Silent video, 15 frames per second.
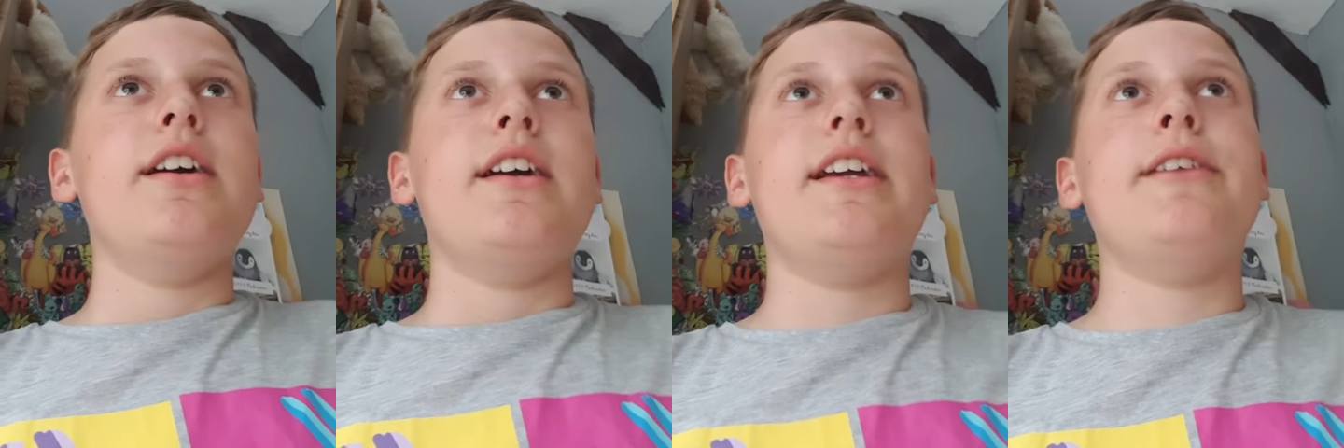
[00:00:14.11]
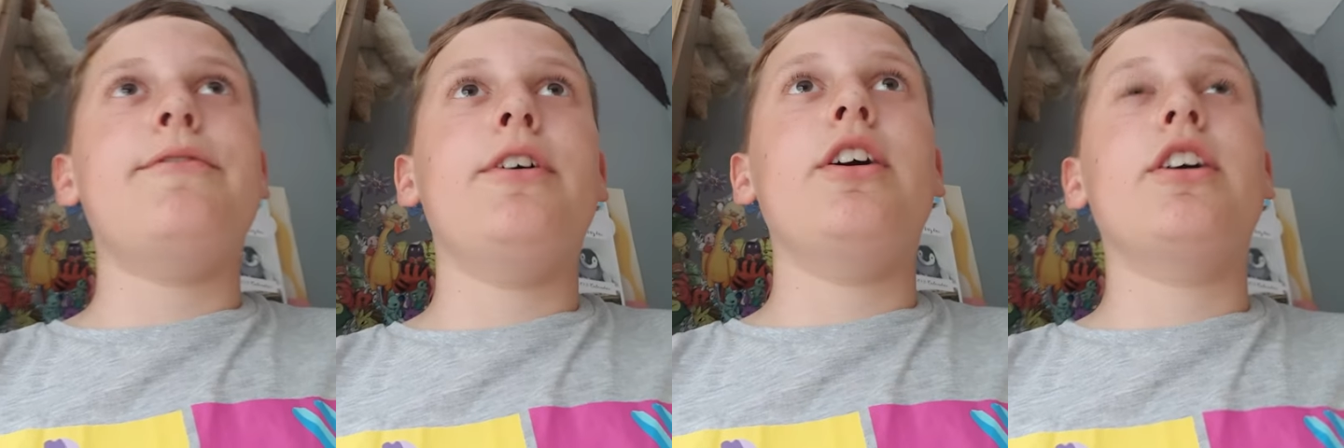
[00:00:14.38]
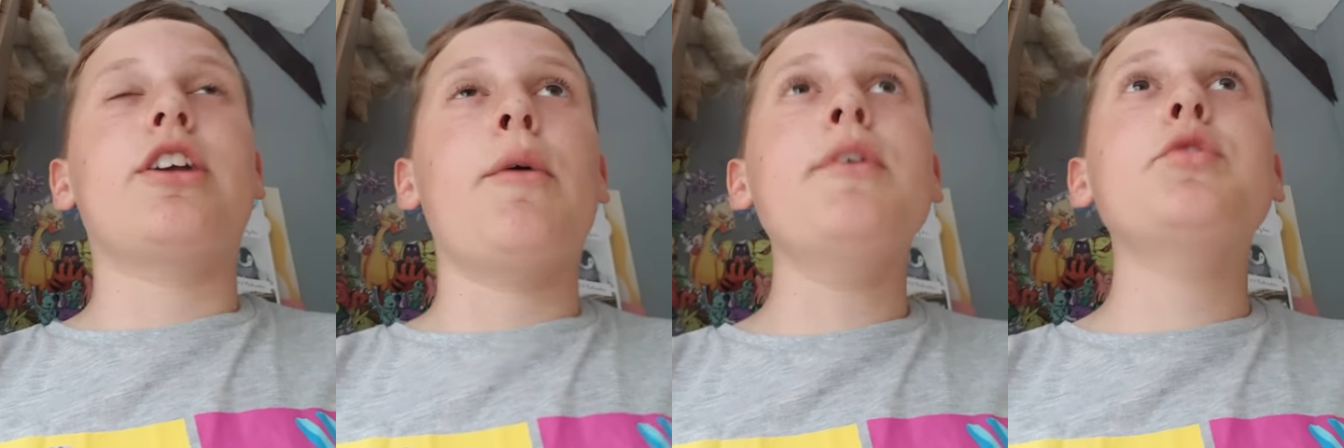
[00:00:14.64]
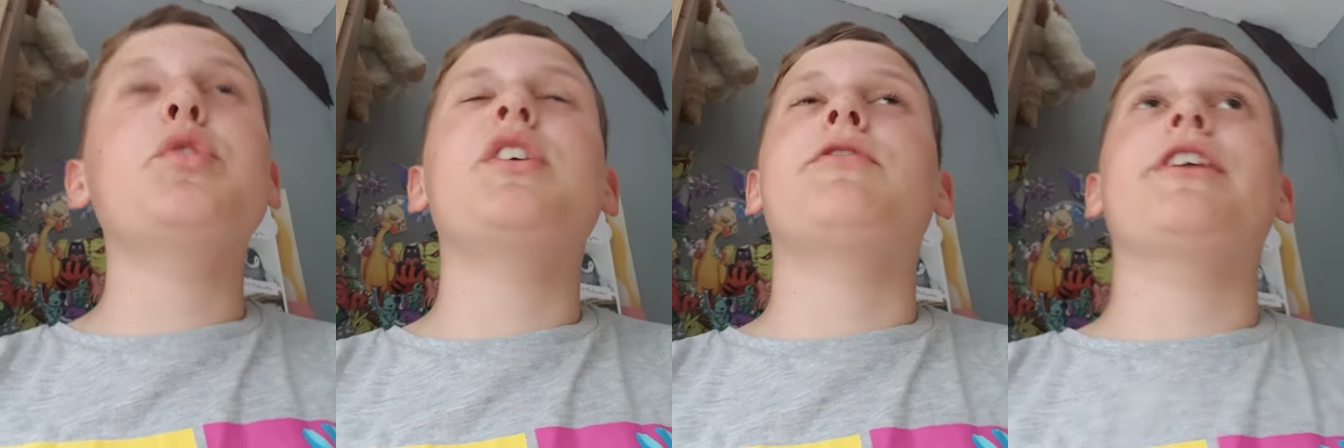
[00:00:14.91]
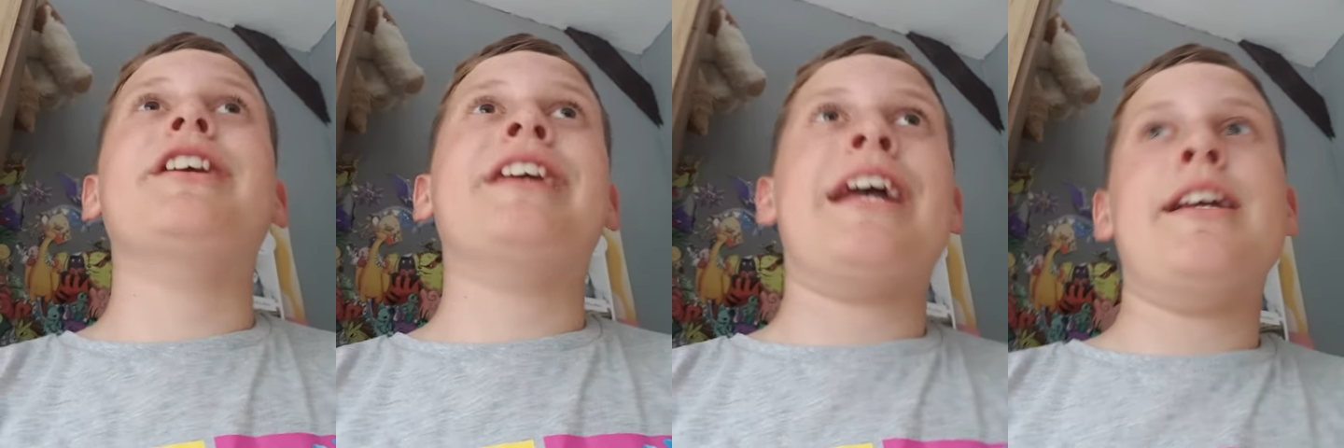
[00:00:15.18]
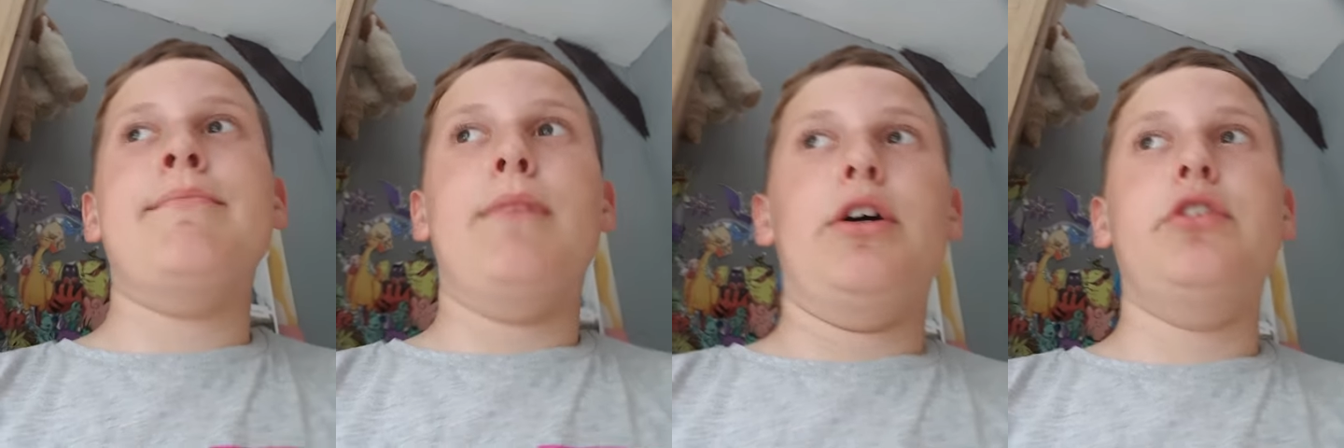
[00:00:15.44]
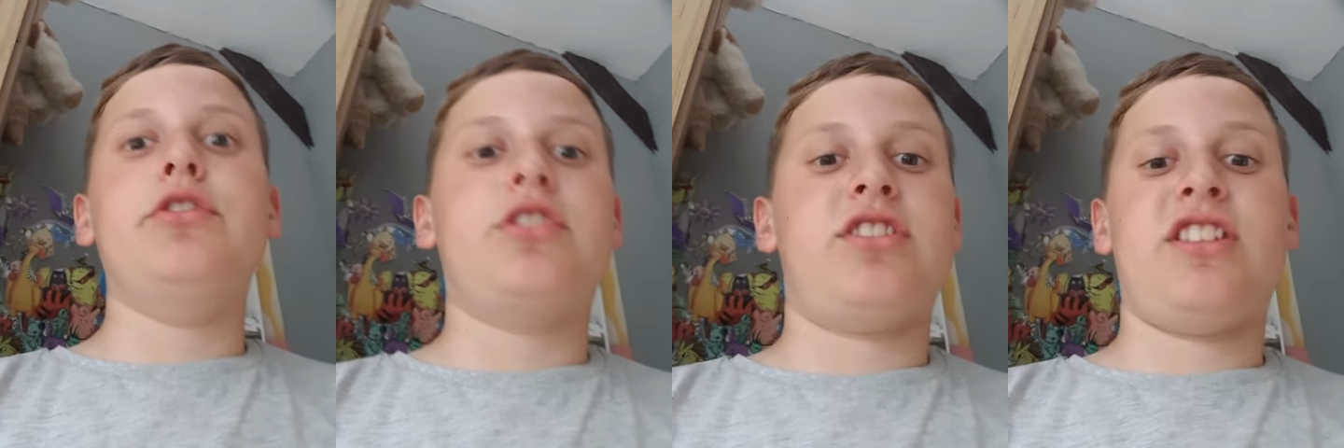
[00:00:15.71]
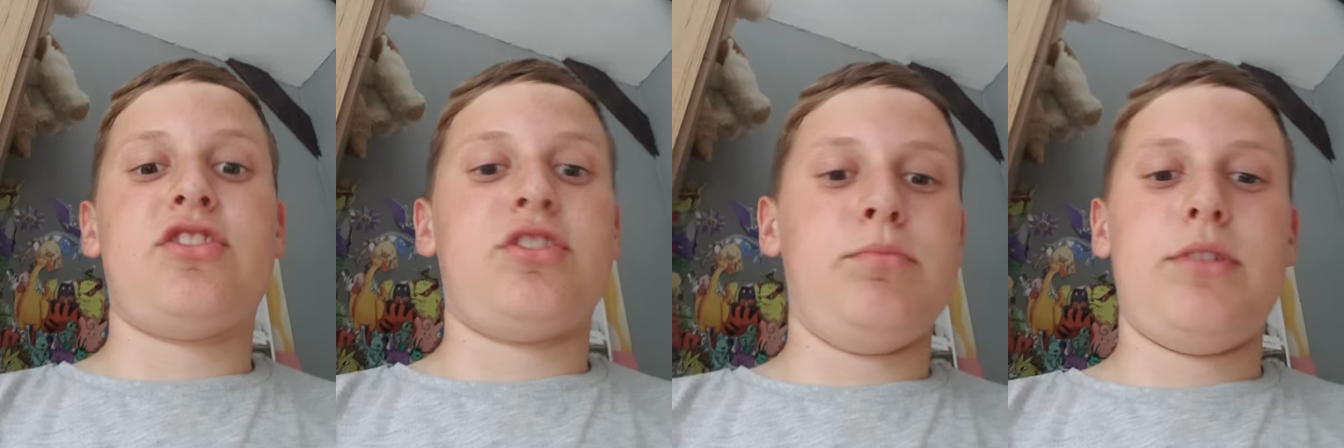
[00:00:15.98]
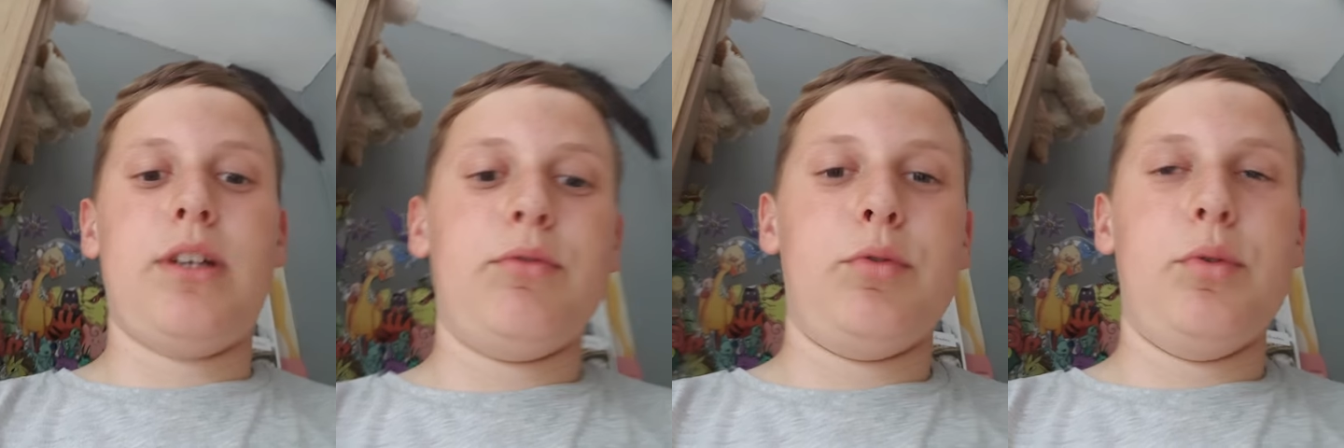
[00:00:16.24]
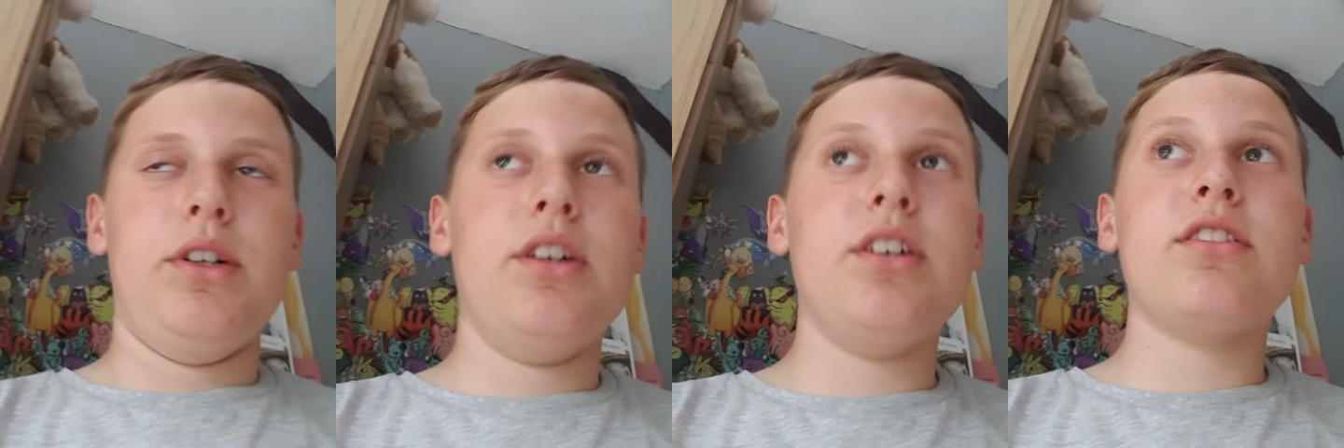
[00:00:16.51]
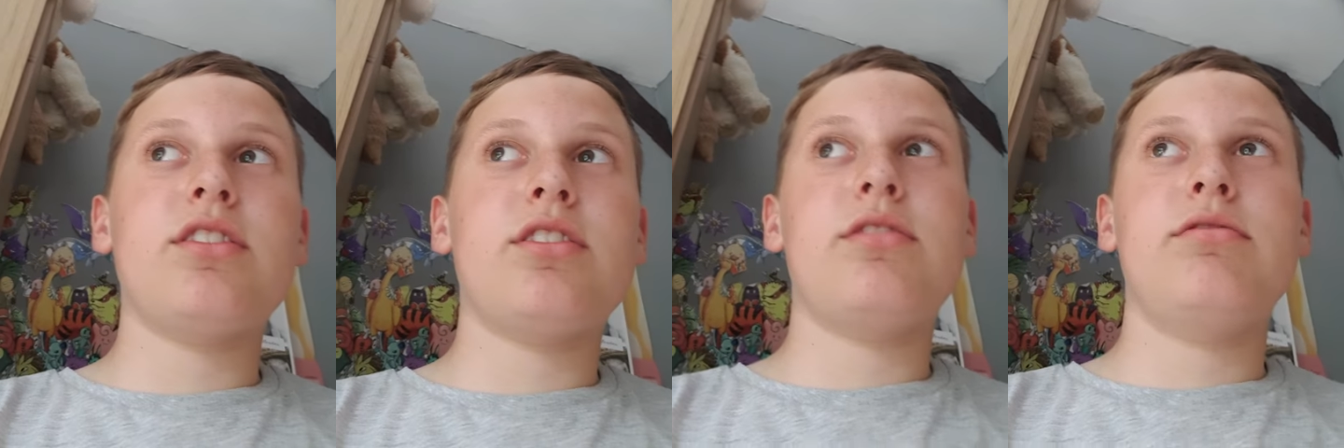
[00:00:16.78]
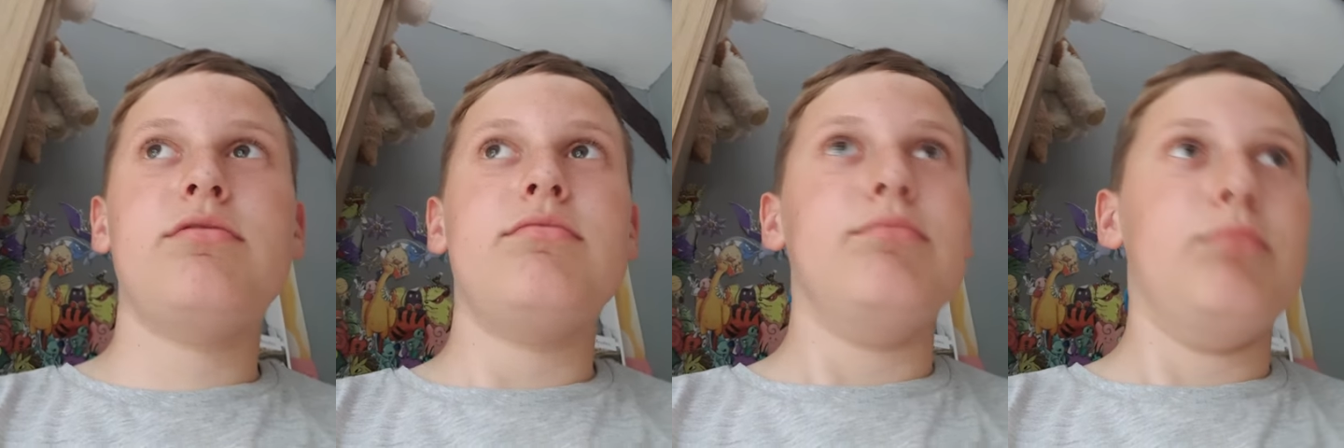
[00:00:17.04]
Either go into a different game mode, because that sometimes works.